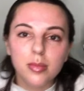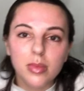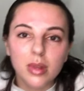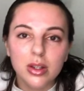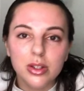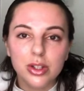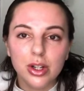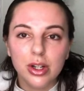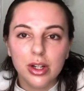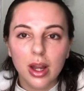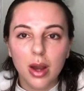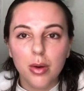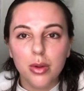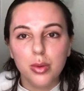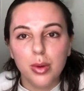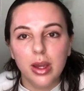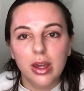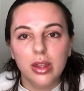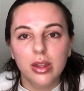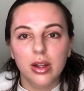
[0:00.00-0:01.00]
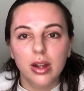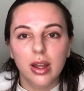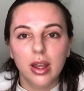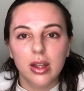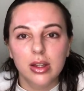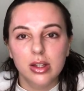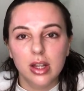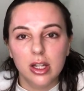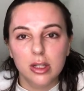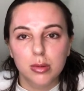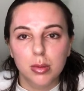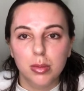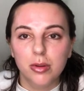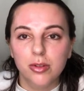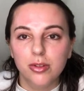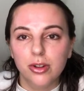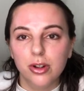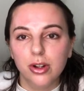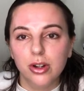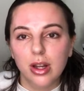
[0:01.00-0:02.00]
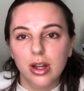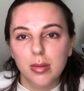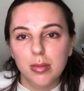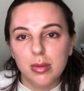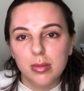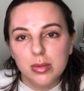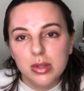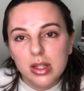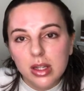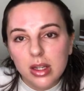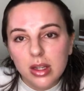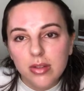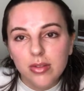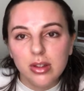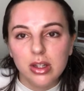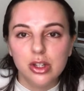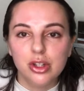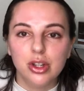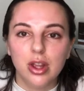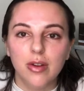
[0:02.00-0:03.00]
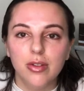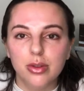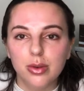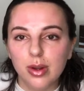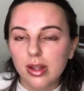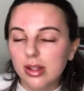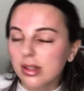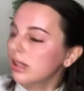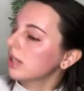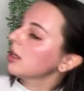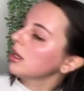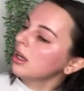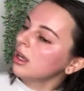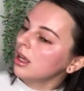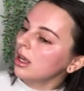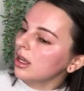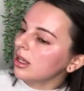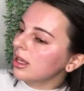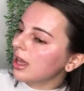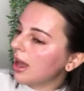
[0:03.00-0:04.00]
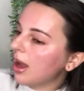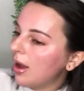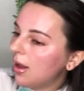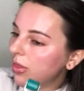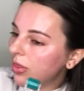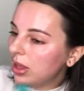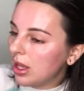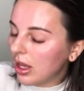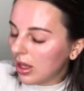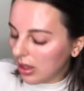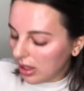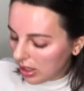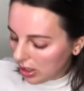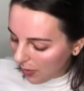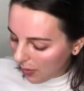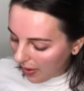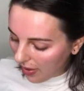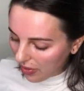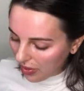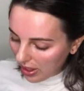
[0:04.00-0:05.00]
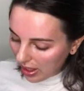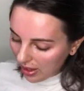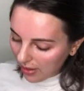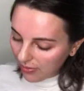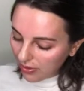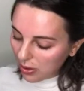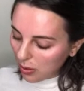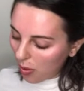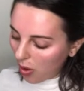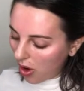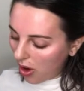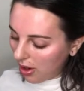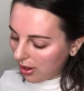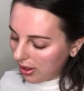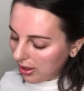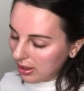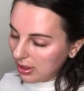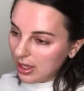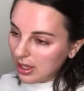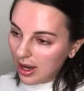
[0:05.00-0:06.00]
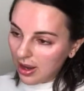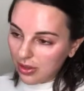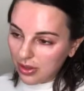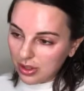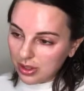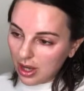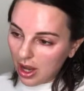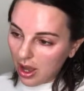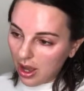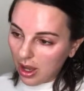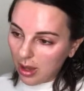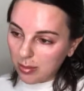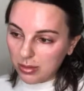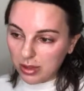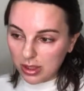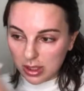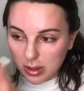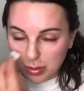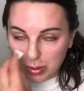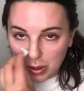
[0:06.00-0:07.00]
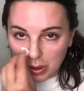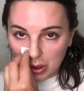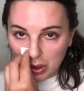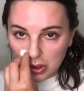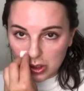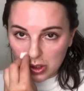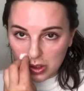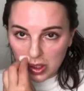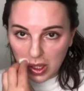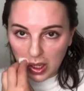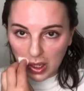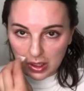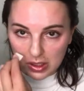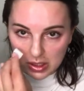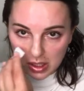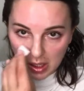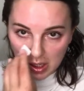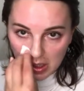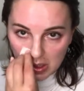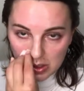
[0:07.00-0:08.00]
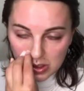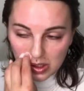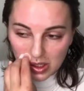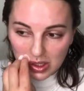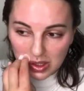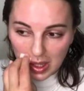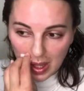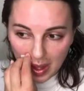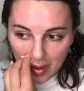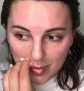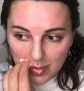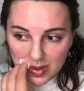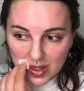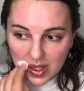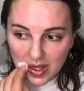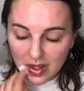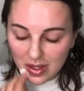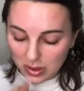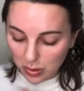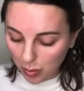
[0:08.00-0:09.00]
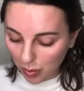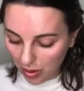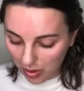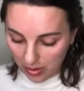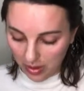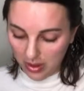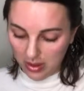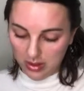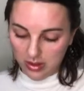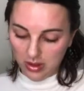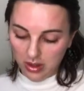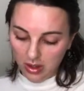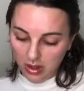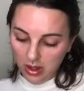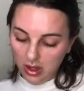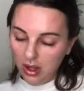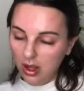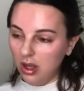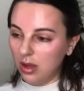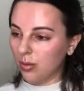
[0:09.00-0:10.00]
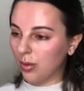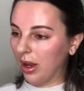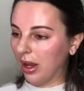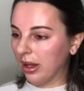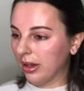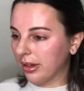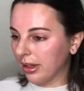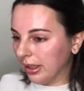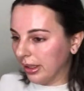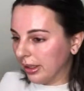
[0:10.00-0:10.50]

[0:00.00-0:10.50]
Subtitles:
Start out with regular AnteAge, but prefer MMD, finishing off the rest. Yeah, I think if you are gonna take the time to splurge on the AnteAge, like the MD is worth it, right?